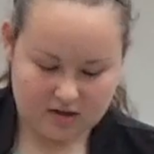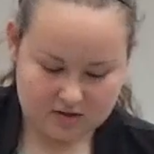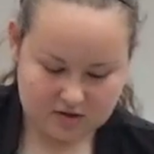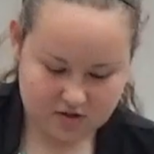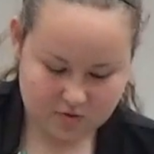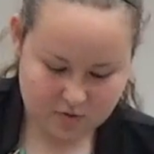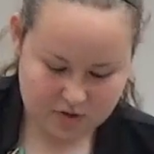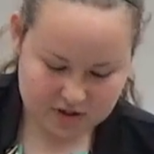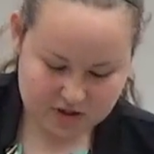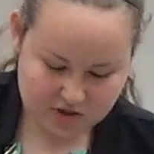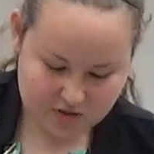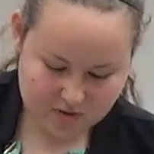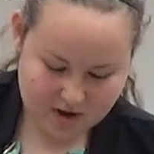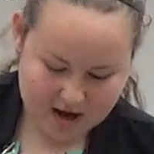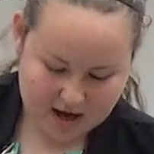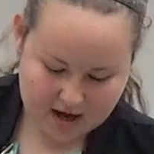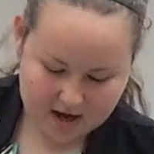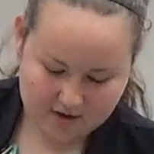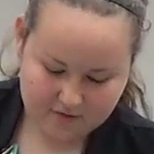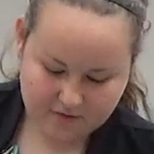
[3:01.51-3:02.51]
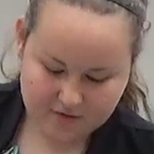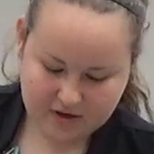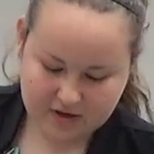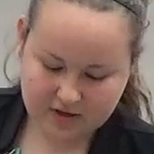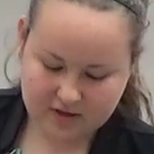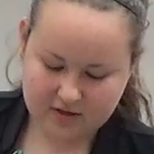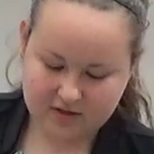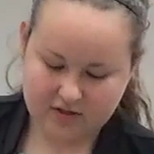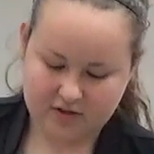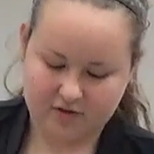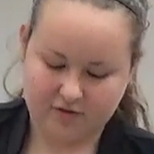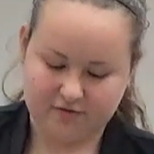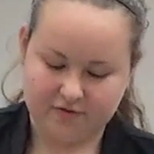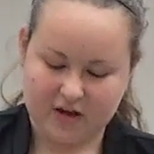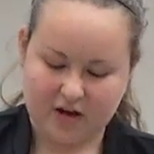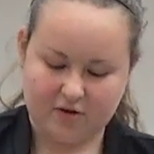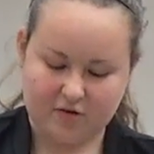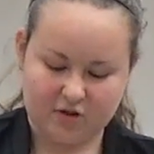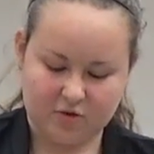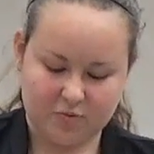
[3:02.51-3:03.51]
So once you have your
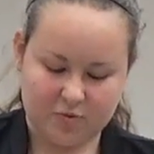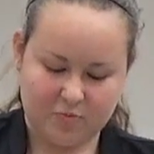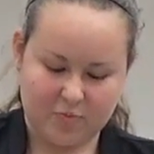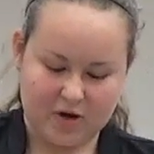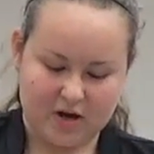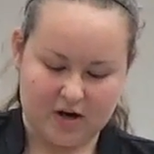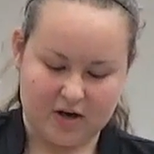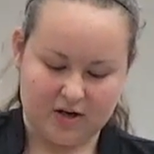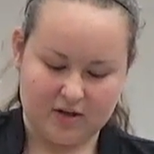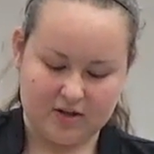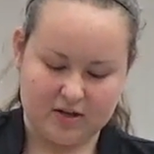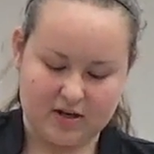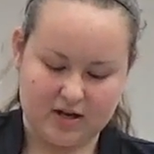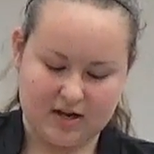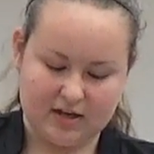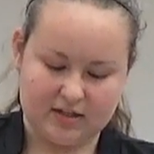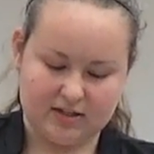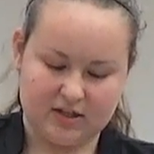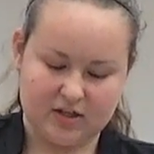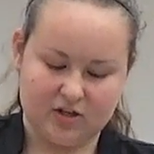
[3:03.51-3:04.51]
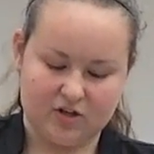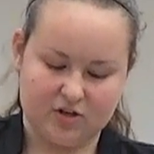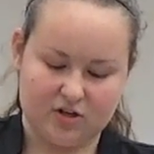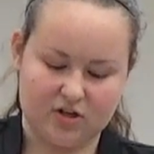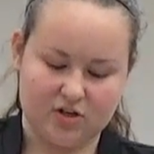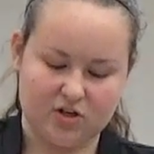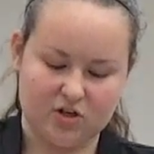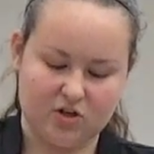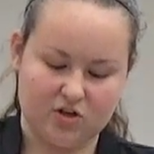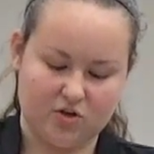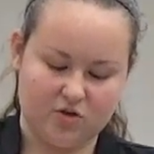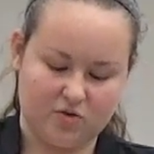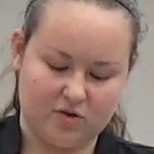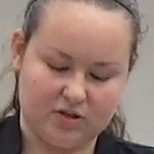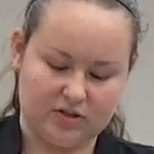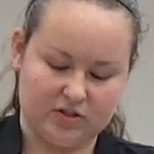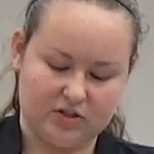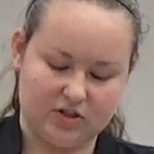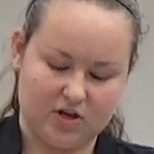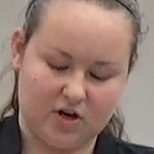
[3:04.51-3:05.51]
flowers prepared, the next thing you're going to do
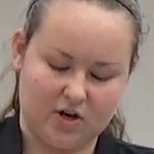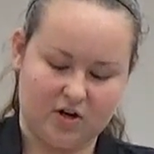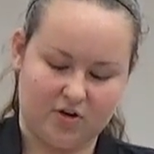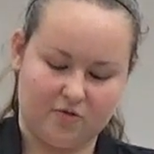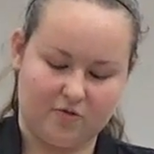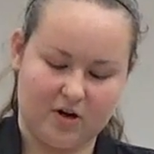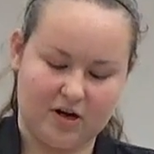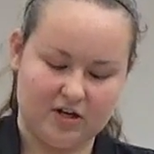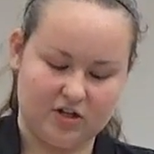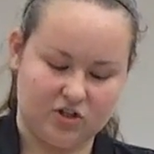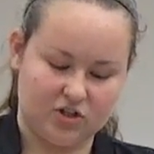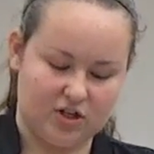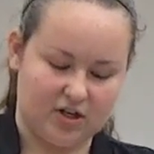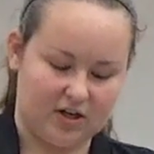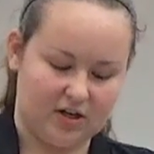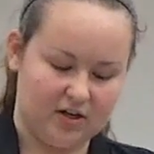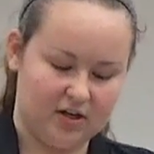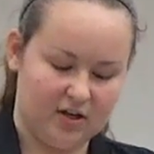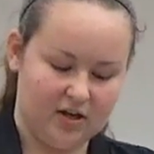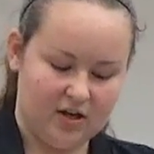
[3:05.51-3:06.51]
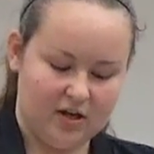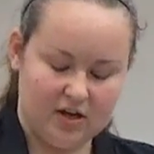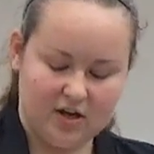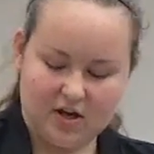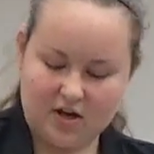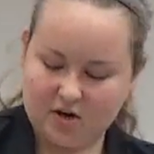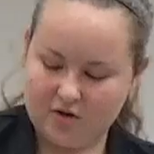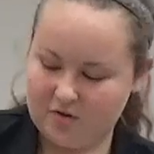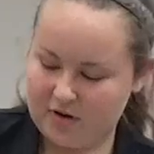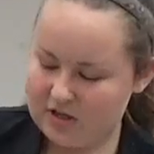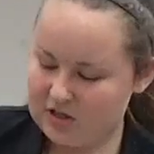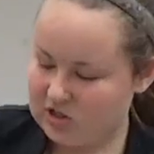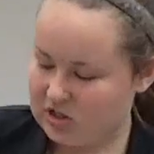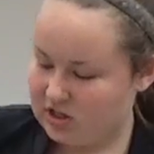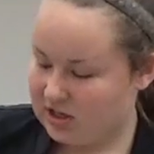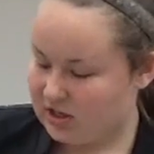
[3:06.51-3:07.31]
is start arranging. Arranging